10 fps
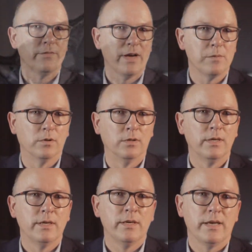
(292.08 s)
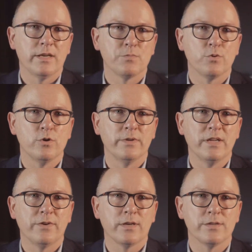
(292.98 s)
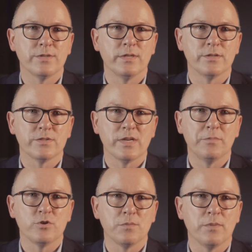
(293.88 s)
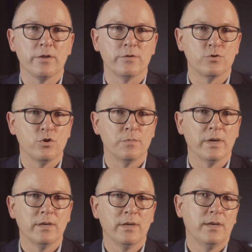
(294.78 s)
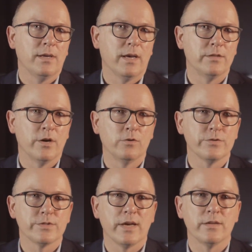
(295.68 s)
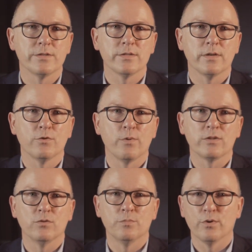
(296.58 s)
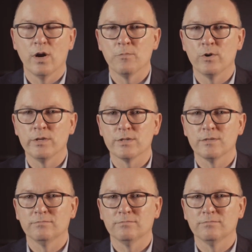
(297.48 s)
available, and has proven efficacy in establishing both the tumour and nodal status of the rectal primaries.